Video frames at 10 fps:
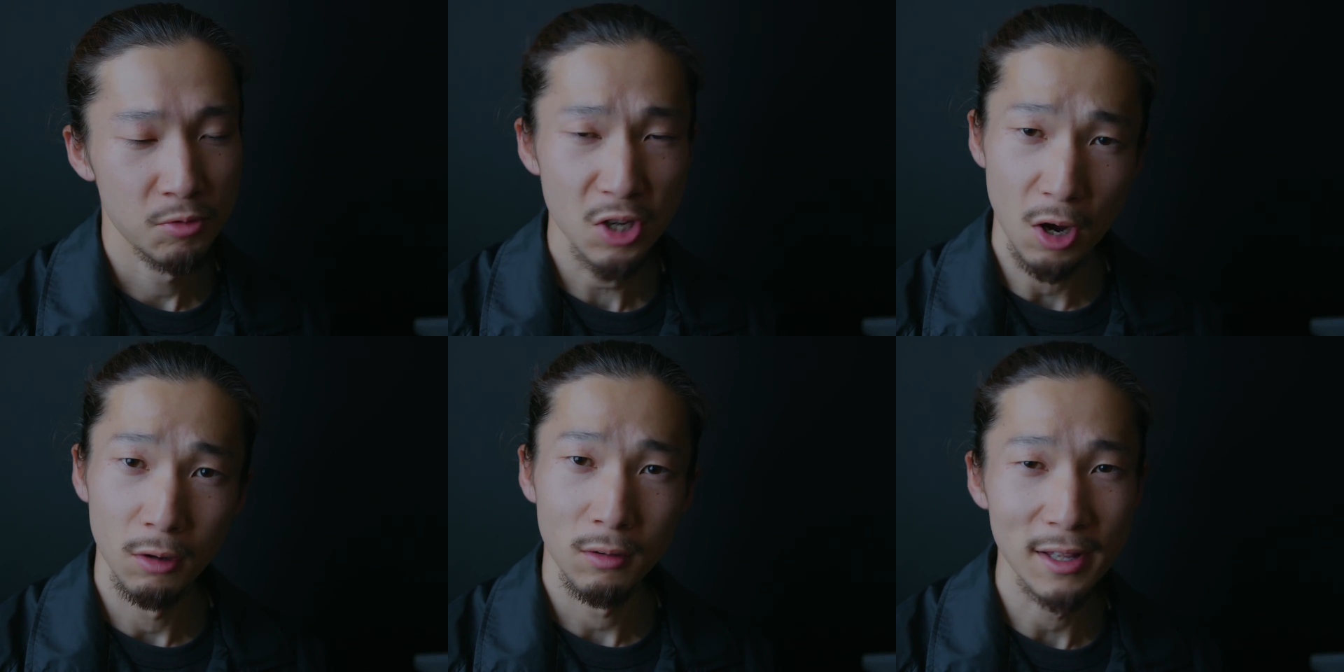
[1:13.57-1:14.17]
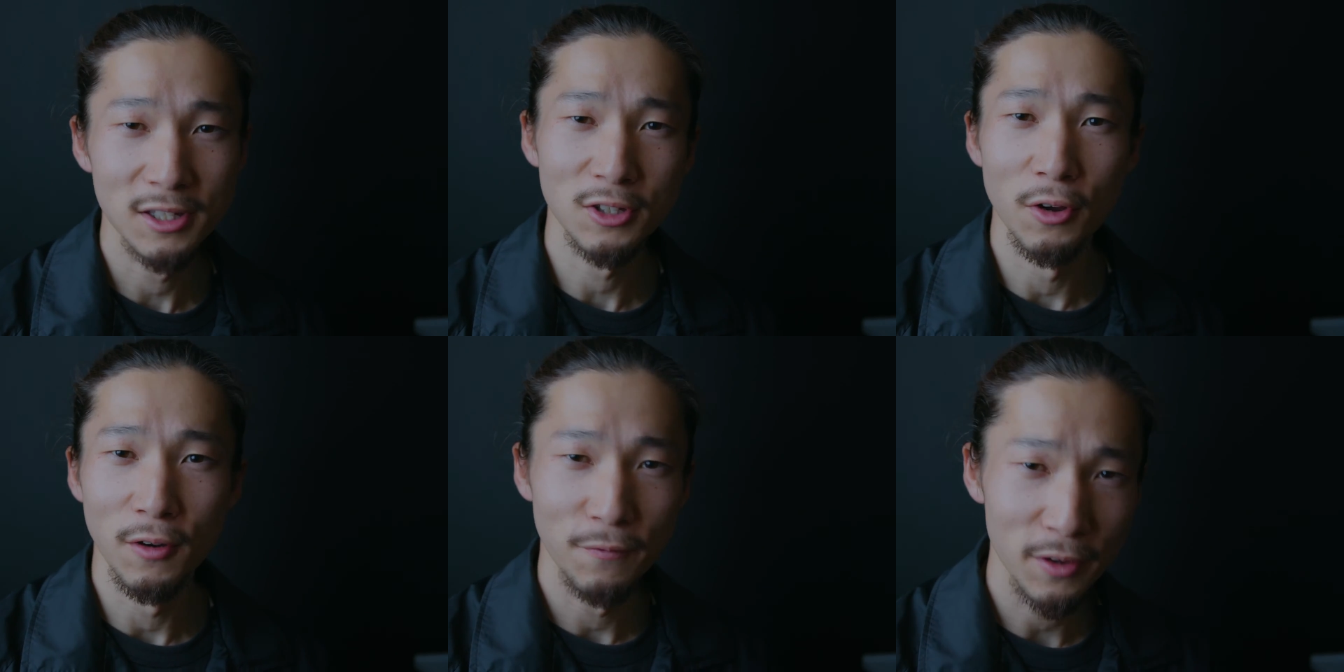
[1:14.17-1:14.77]
So let's
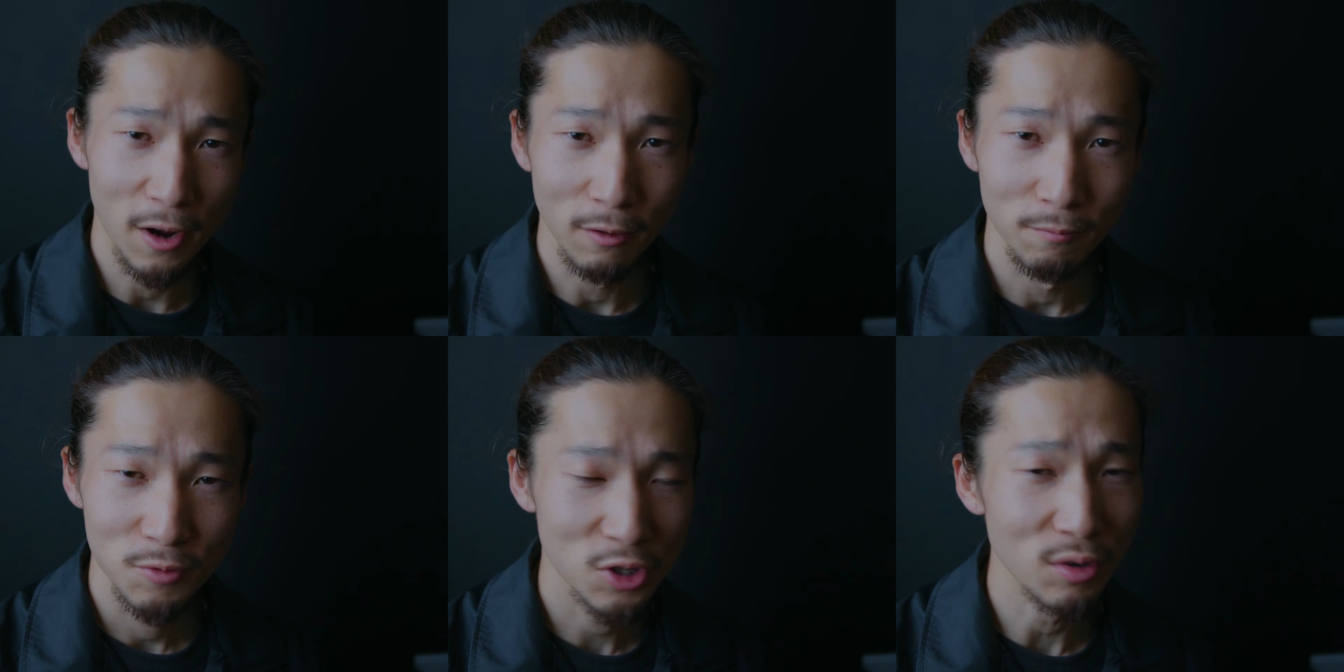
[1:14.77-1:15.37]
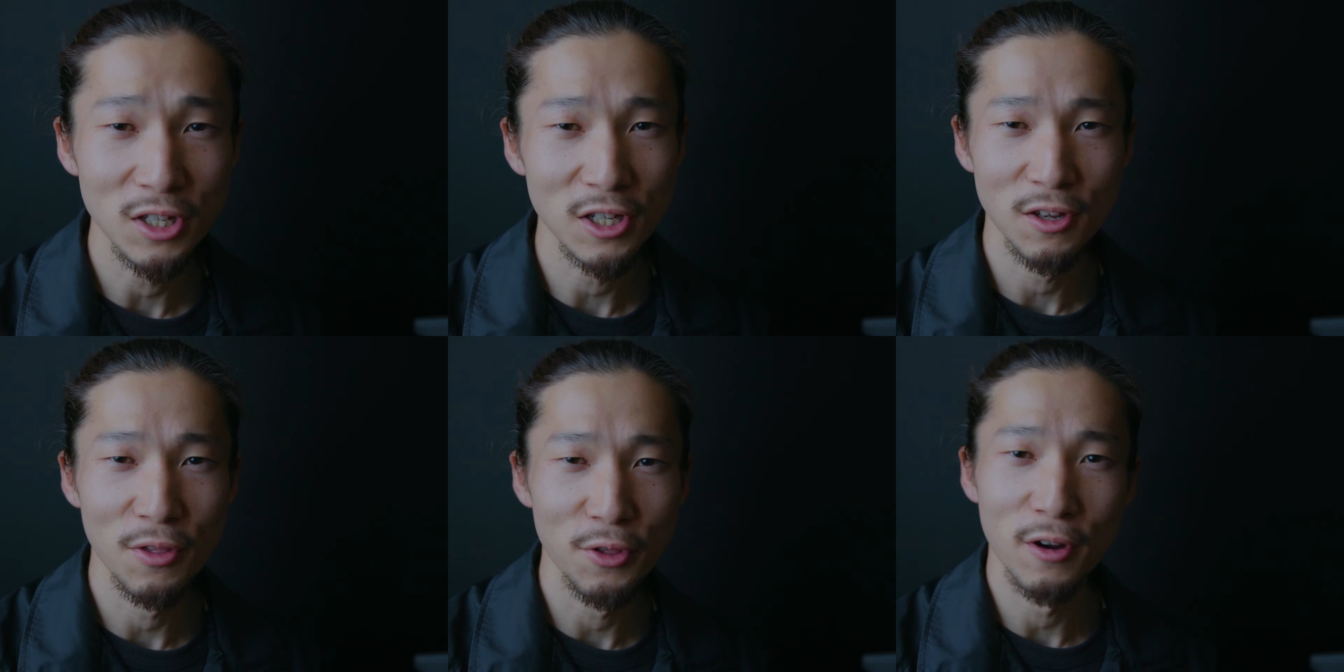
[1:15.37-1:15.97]
start the video. Sony
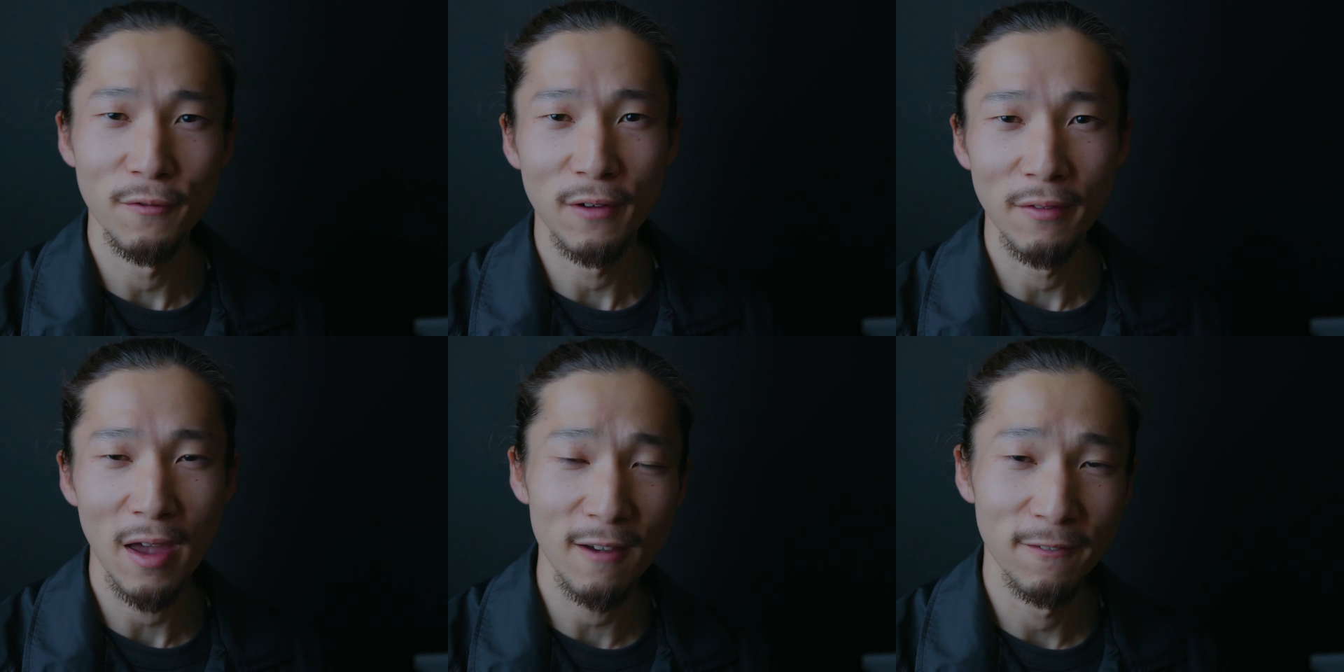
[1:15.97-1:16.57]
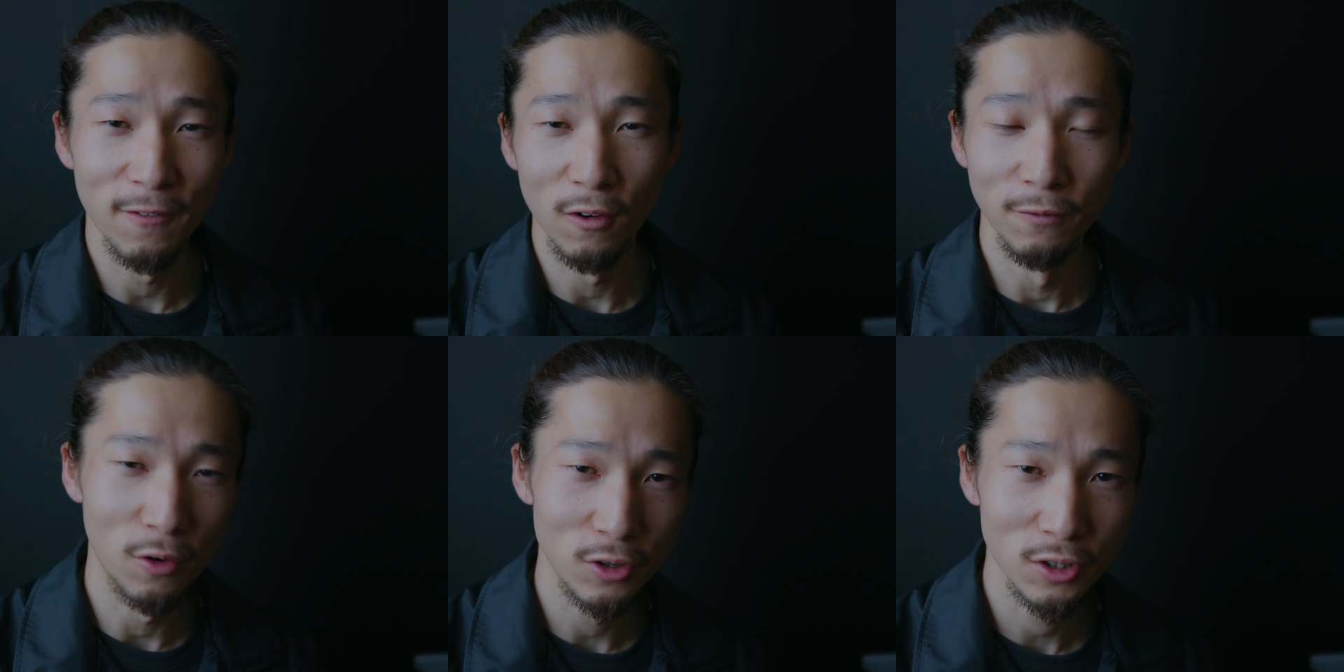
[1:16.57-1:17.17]
16-35 f4
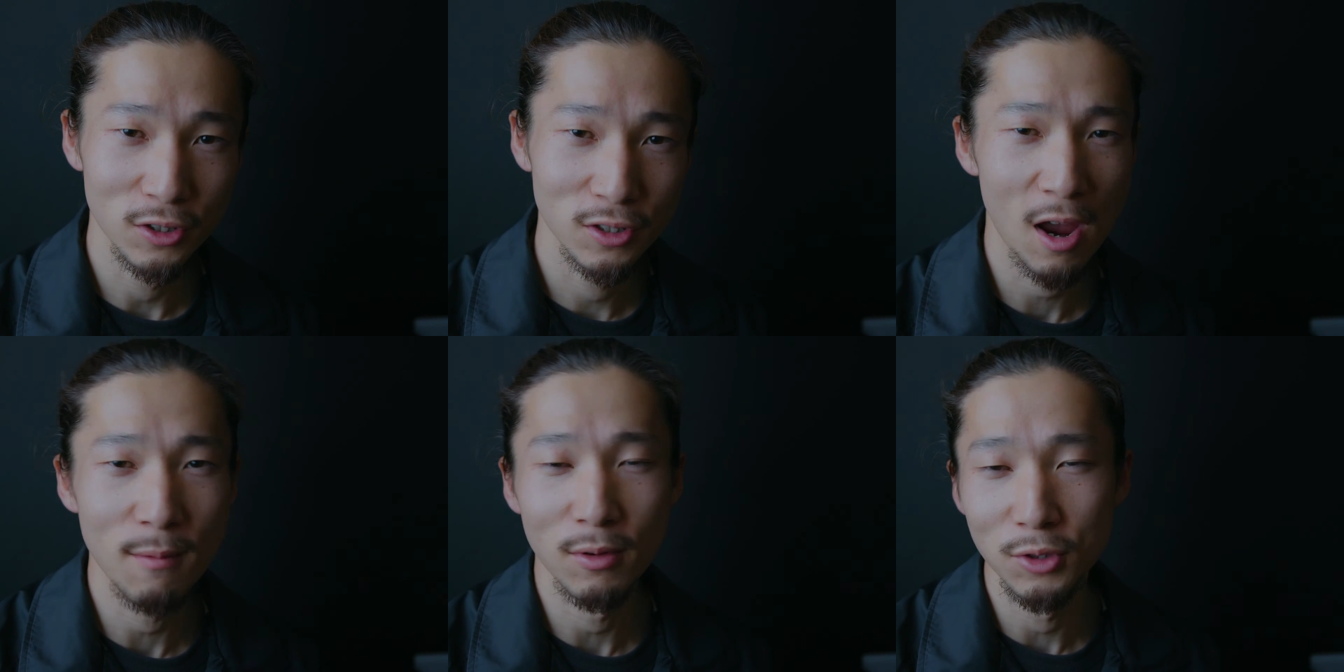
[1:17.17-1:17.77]
versus Tamron